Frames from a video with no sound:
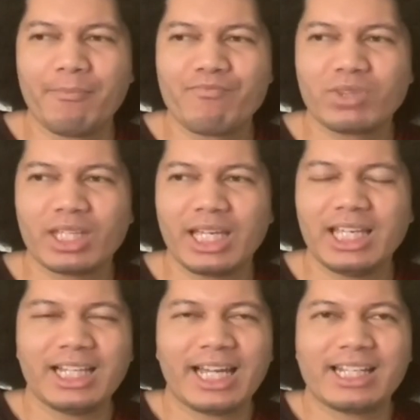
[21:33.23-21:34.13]
he
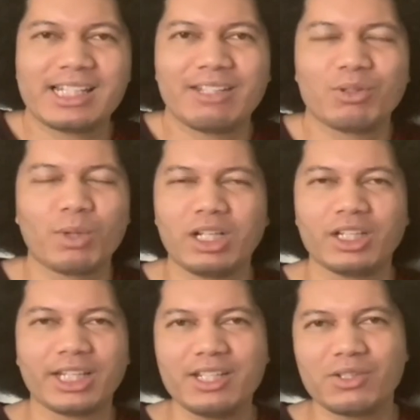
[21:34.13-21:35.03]
like didn't even want to look
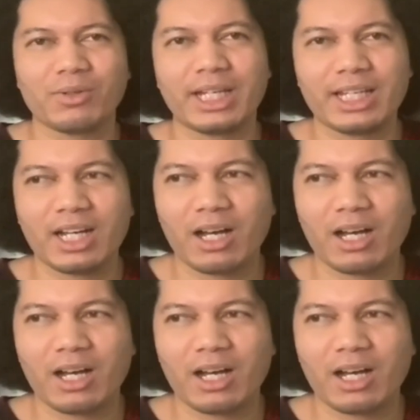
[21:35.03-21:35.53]
into it.